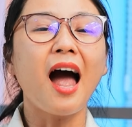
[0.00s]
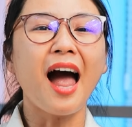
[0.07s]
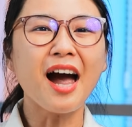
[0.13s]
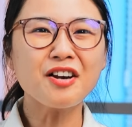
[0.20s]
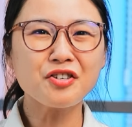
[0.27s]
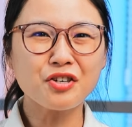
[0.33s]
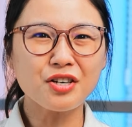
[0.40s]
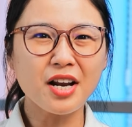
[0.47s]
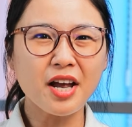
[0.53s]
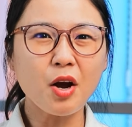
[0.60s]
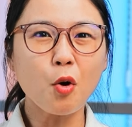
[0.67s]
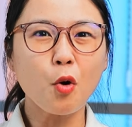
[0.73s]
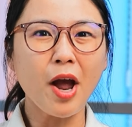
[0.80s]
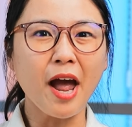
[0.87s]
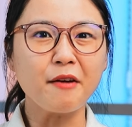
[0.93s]

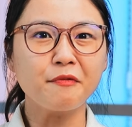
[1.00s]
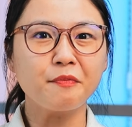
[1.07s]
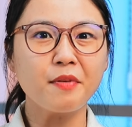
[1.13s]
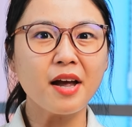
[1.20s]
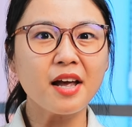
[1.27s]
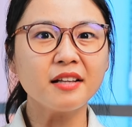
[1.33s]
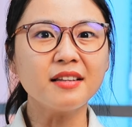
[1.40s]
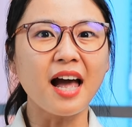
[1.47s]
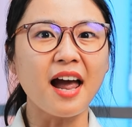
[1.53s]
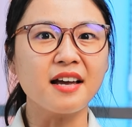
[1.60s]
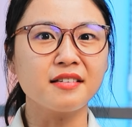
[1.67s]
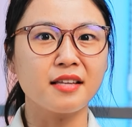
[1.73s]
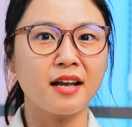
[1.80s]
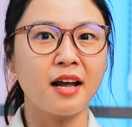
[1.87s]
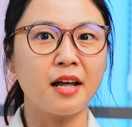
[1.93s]
Actually, we have been
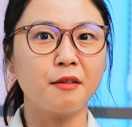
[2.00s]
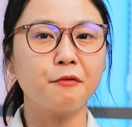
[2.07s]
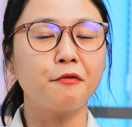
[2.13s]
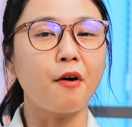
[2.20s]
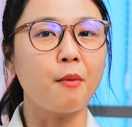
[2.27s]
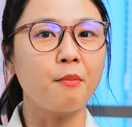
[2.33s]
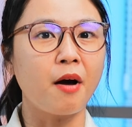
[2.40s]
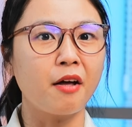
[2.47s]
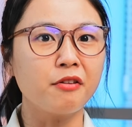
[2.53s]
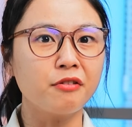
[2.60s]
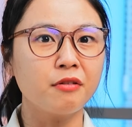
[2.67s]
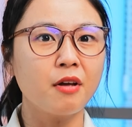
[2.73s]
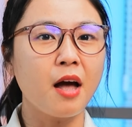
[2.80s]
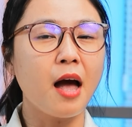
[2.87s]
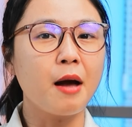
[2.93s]
testing it for months,